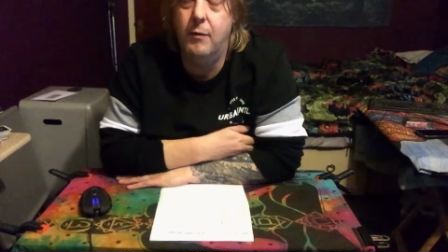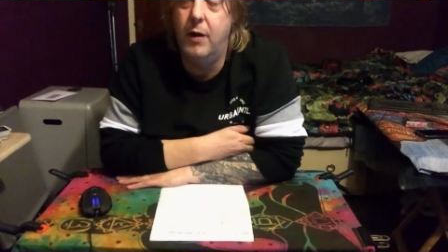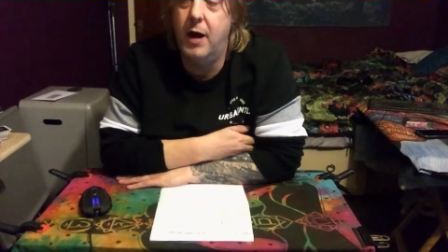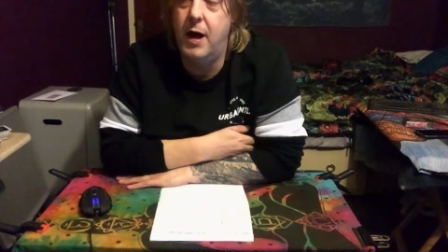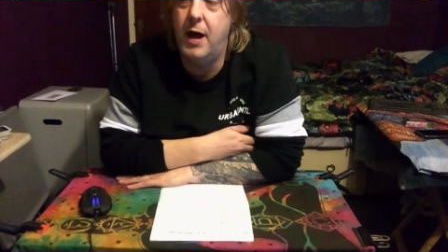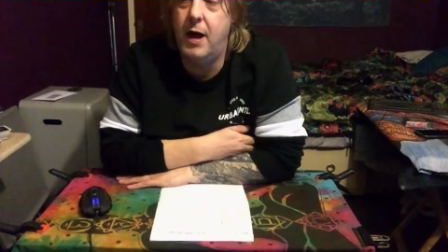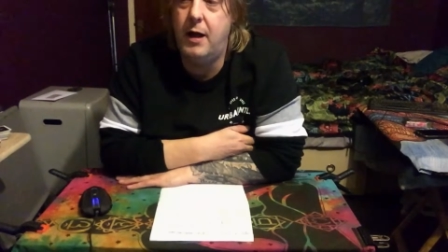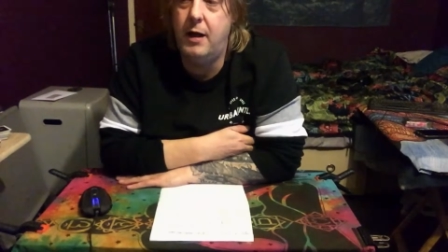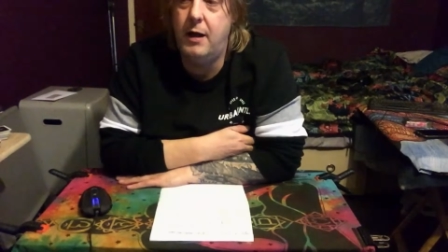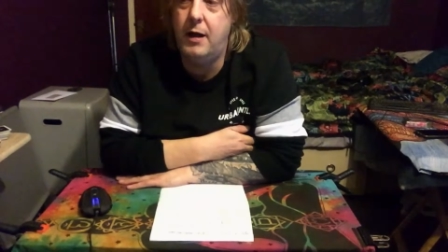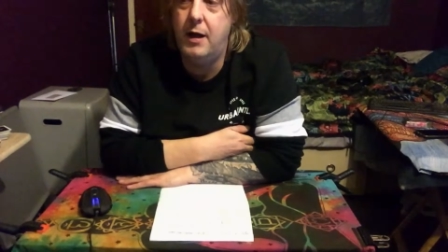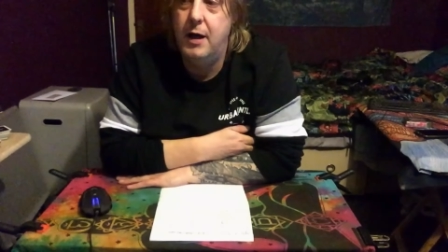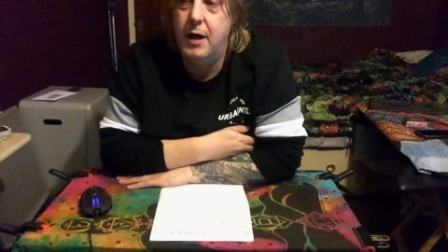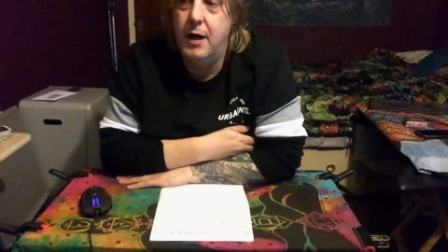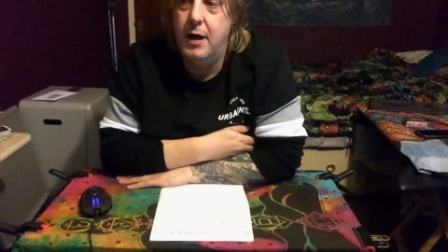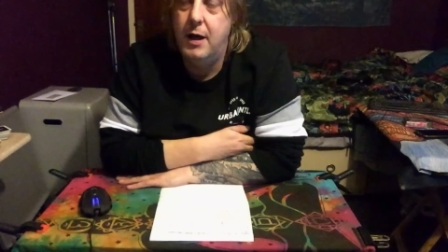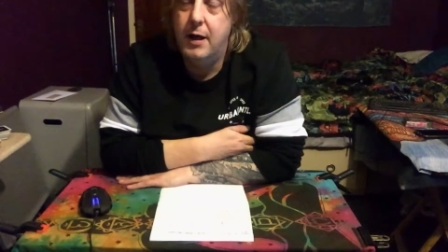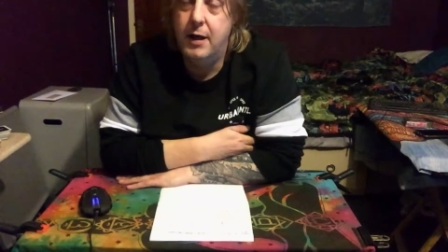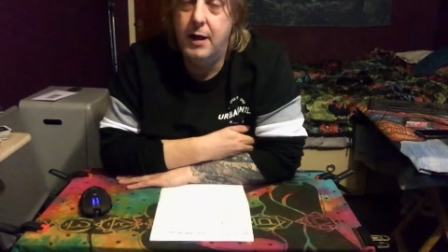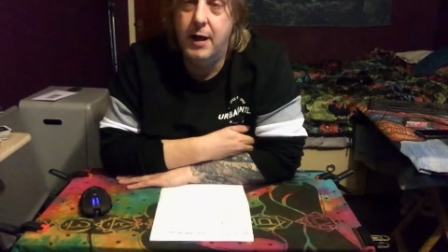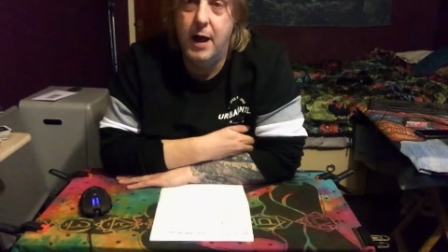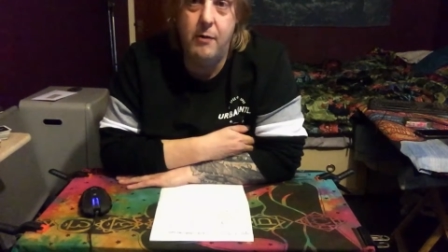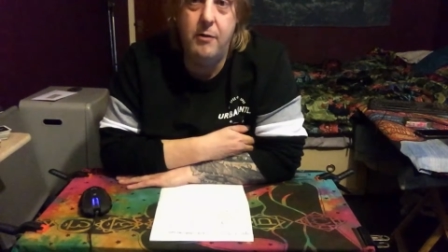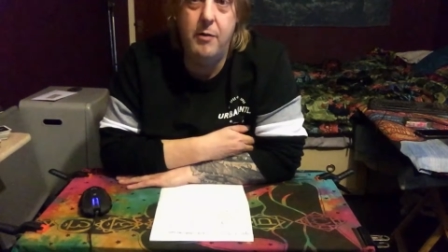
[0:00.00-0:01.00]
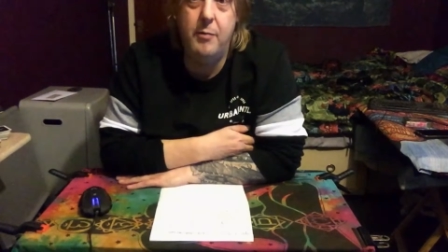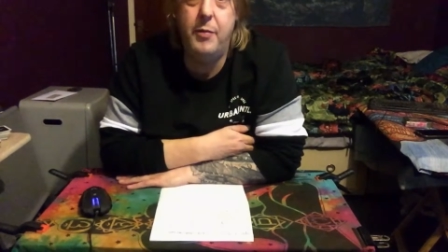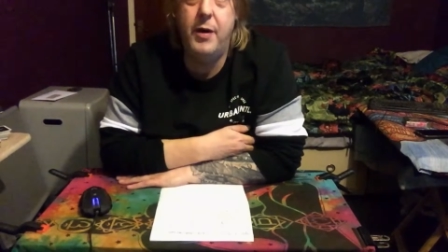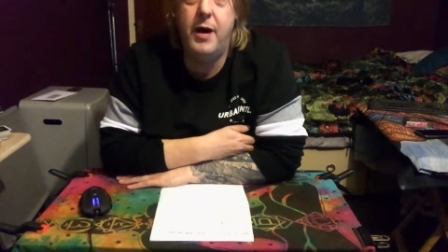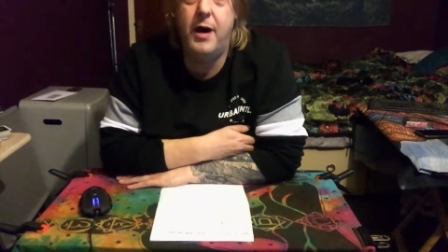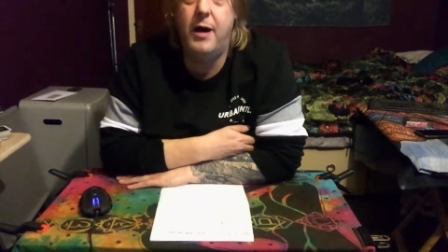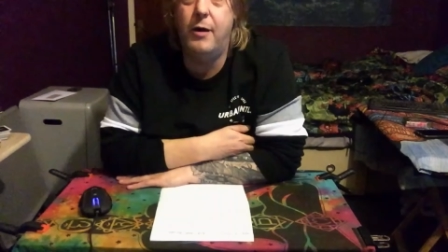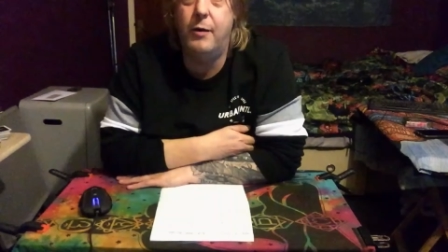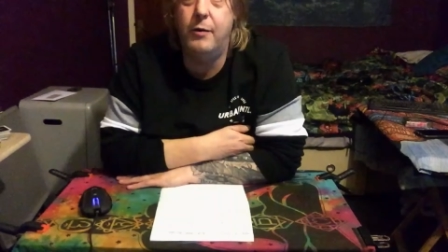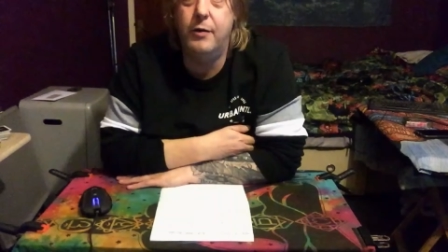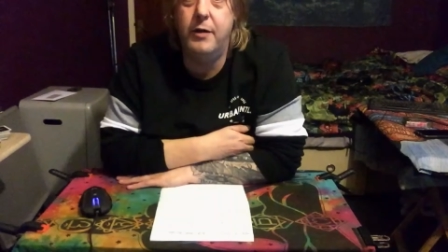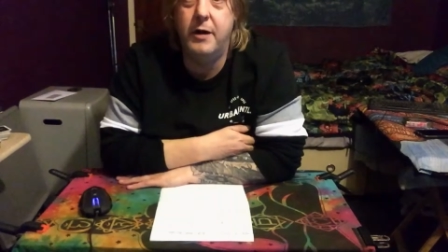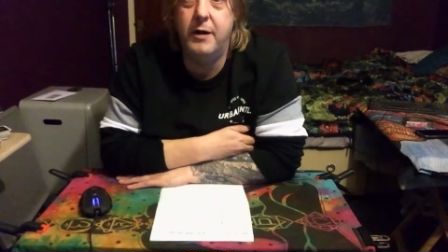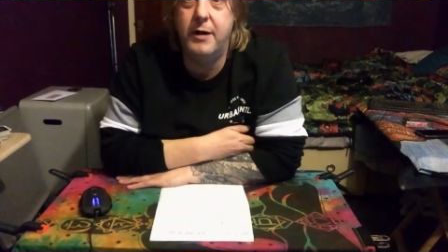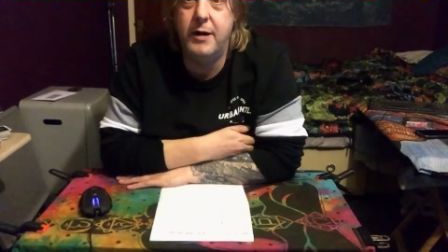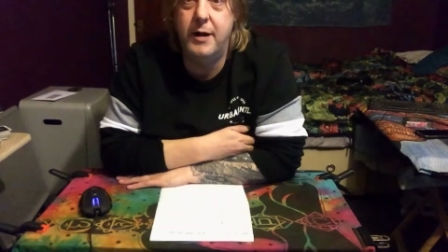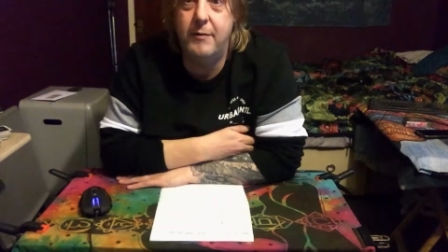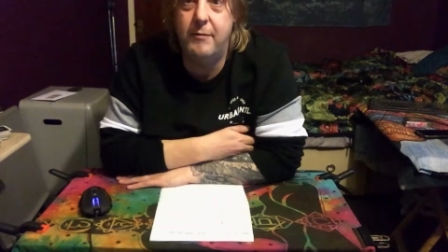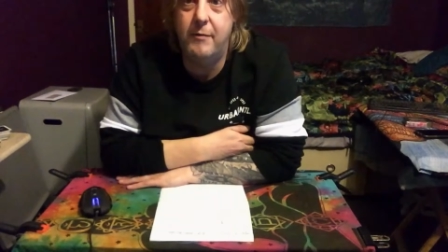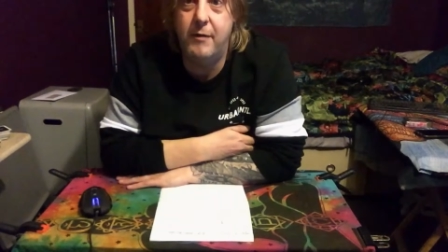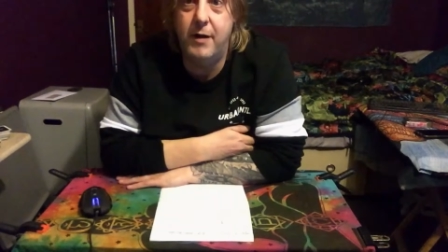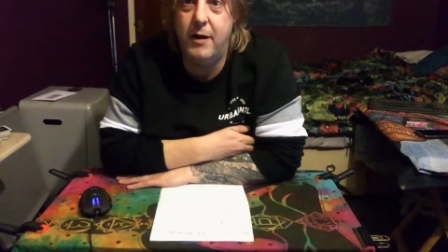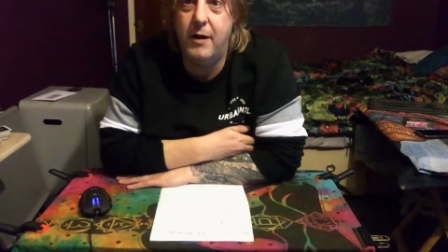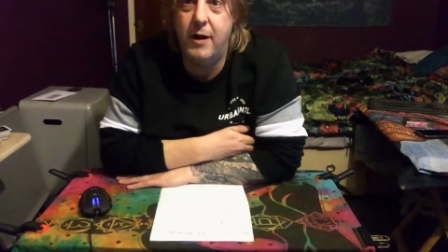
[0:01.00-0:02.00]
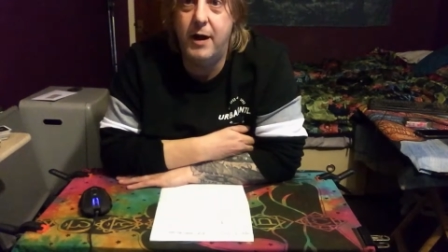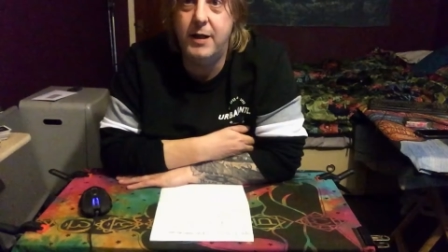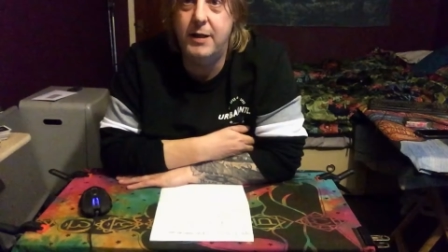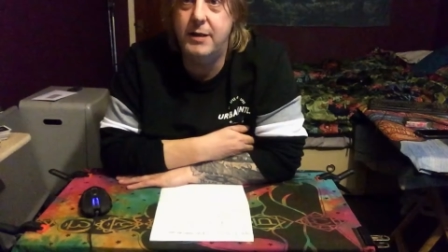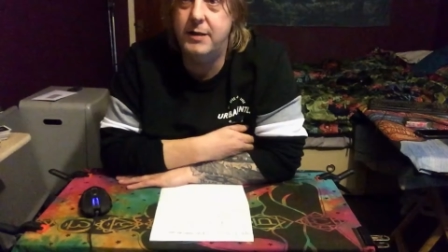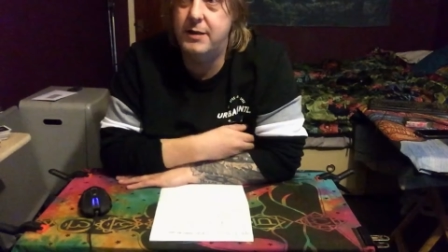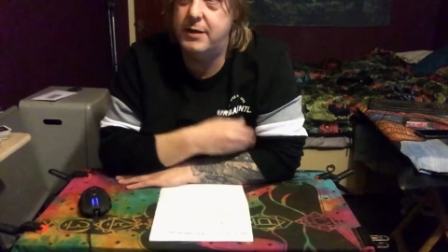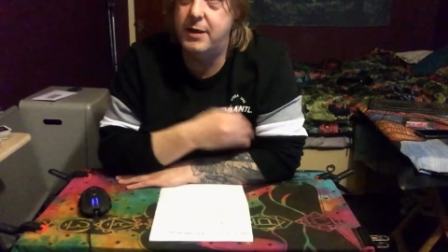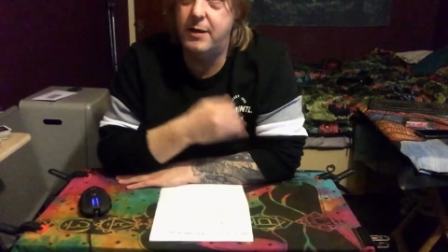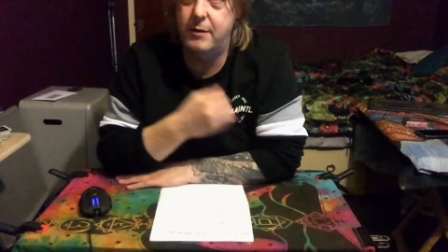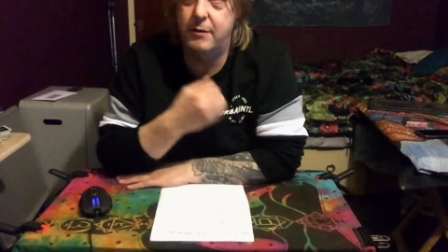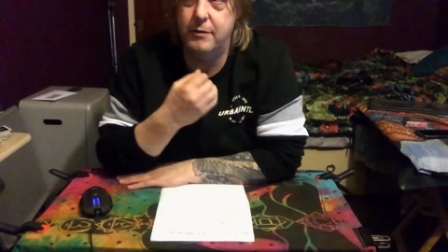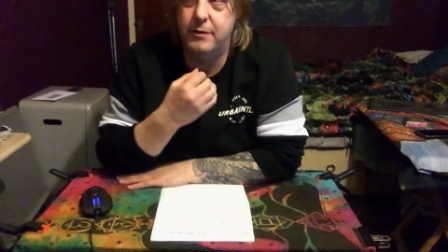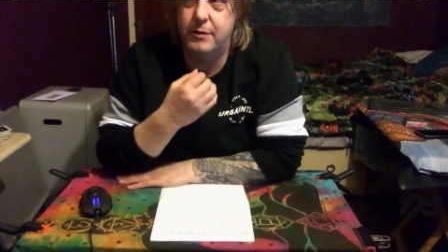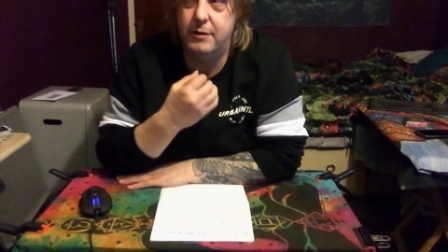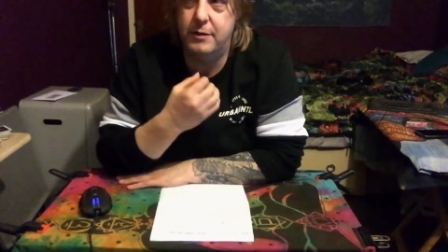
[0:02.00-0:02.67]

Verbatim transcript: Well, lo and behold, I didn't realise until